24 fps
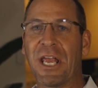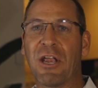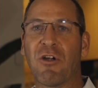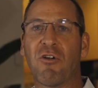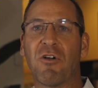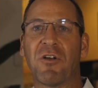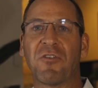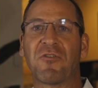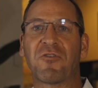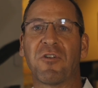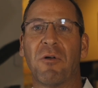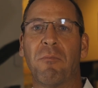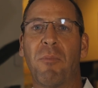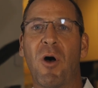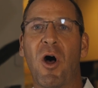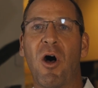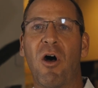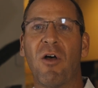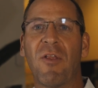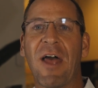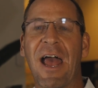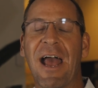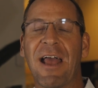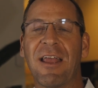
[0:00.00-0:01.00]
crystal
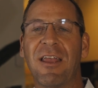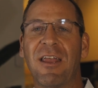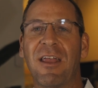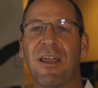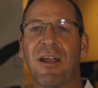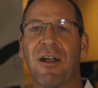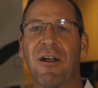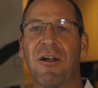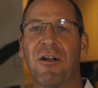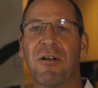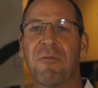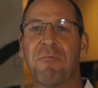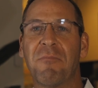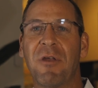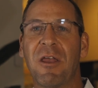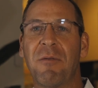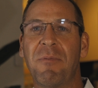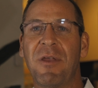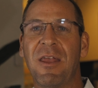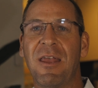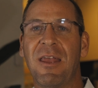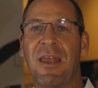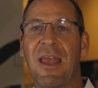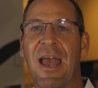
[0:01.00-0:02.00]
ball that year.
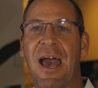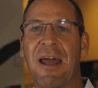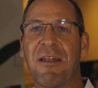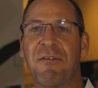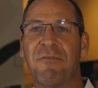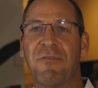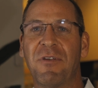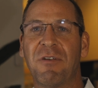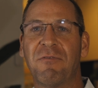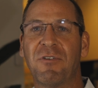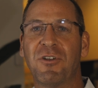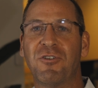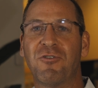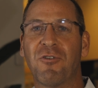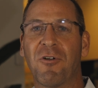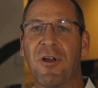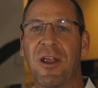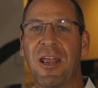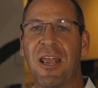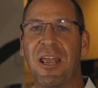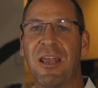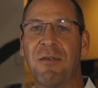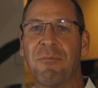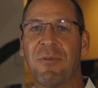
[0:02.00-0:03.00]
Maybe he had a vivid
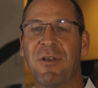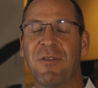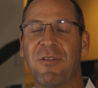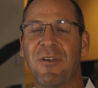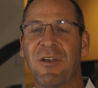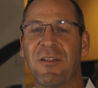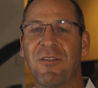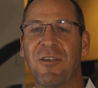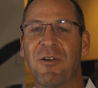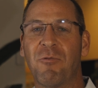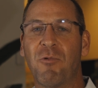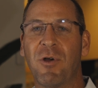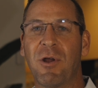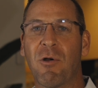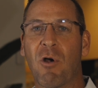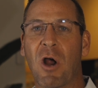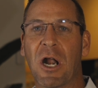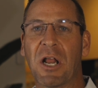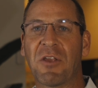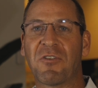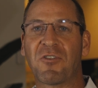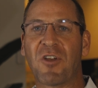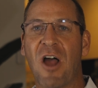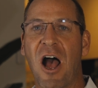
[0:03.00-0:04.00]
dream that we were
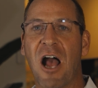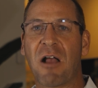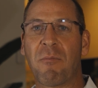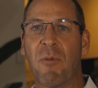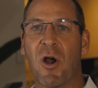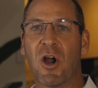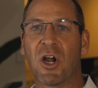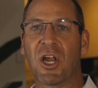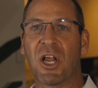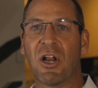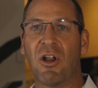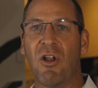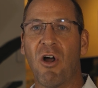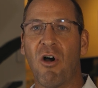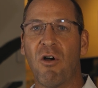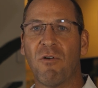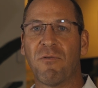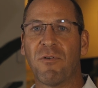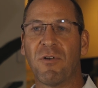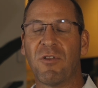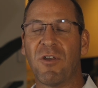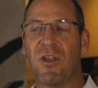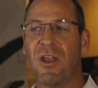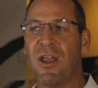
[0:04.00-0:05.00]
at a stock market low
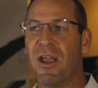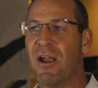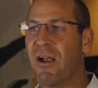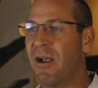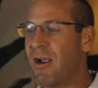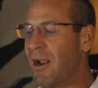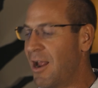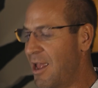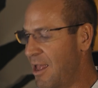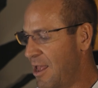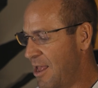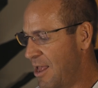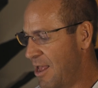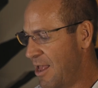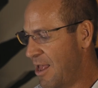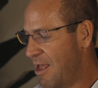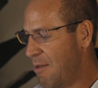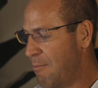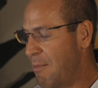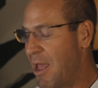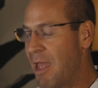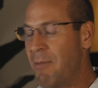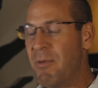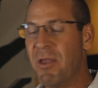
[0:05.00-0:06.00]
for the year.
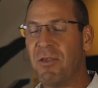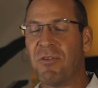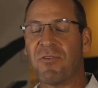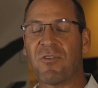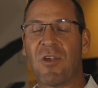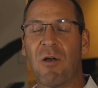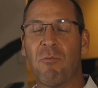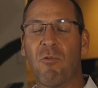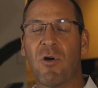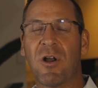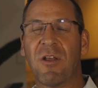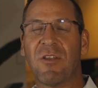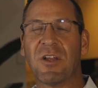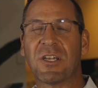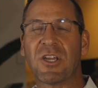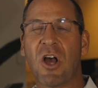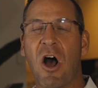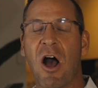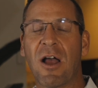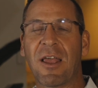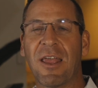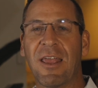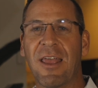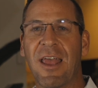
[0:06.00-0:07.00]
Maybe one of the
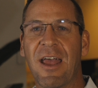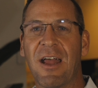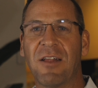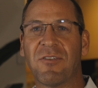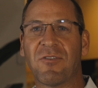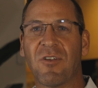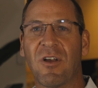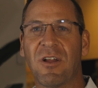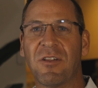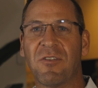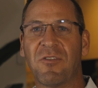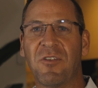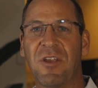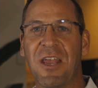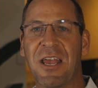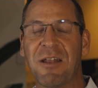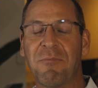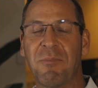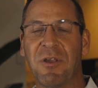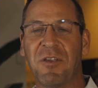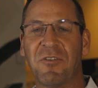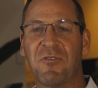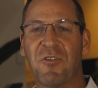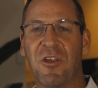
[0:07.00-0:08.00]
talking heads on
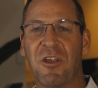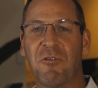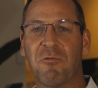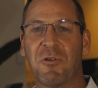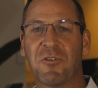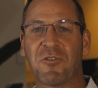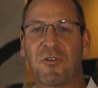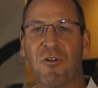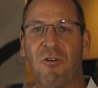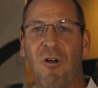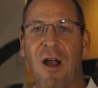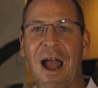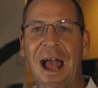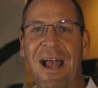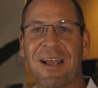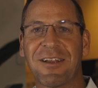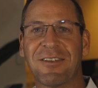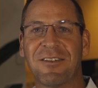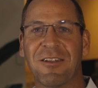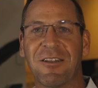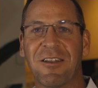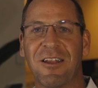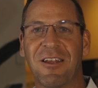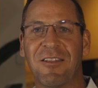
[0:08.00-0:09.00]
CNBC was
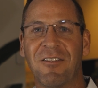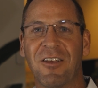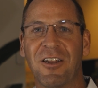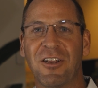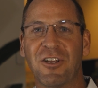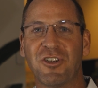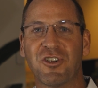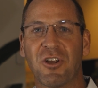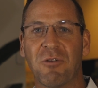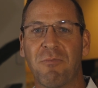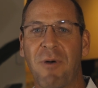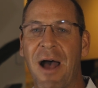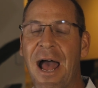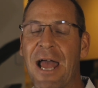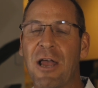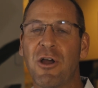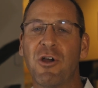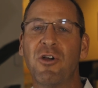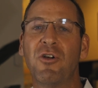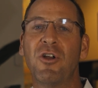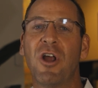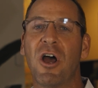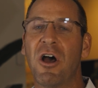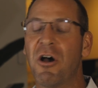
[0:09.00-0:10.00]
correct and that he should buy it.
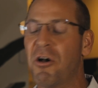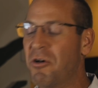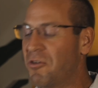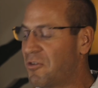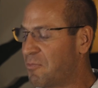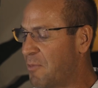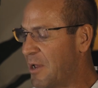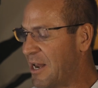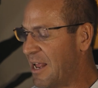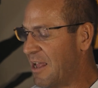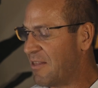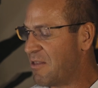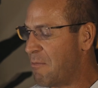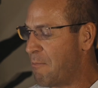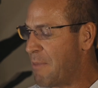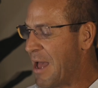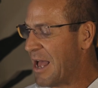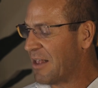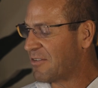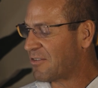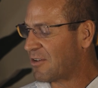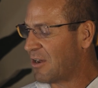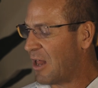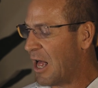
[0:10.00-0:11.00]
Who knows? But he had the
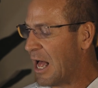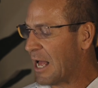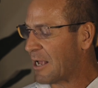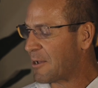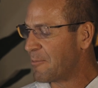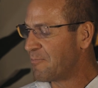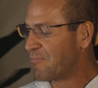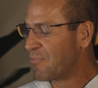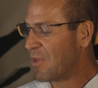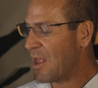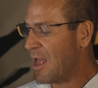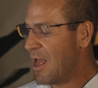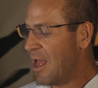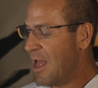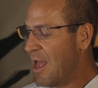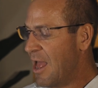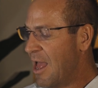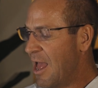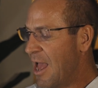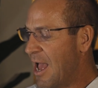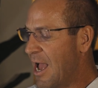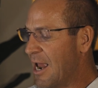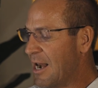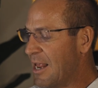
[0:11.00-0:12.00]
best luck,
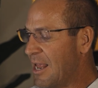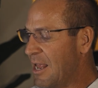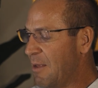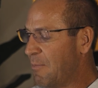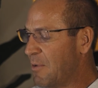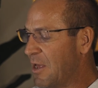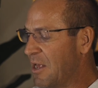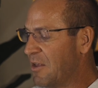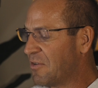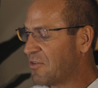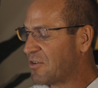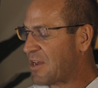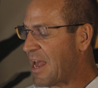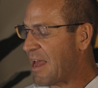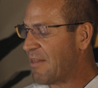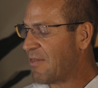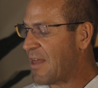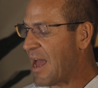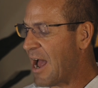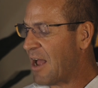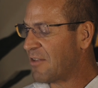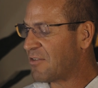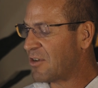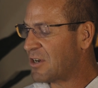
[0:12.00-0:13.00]
and his
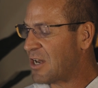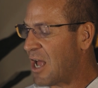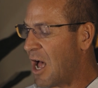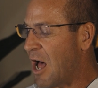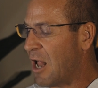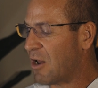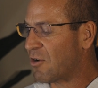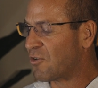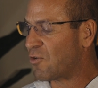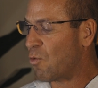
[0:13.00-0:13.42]
$10,000